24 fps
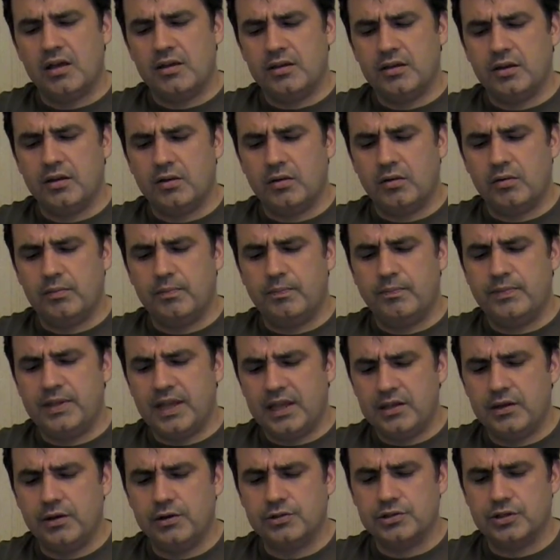you know,
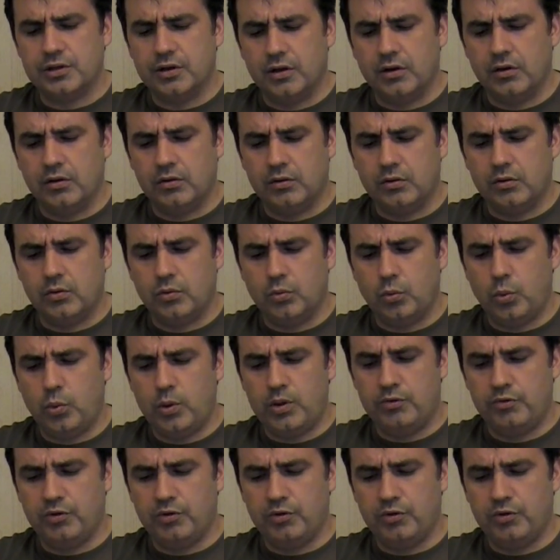10 years ago, we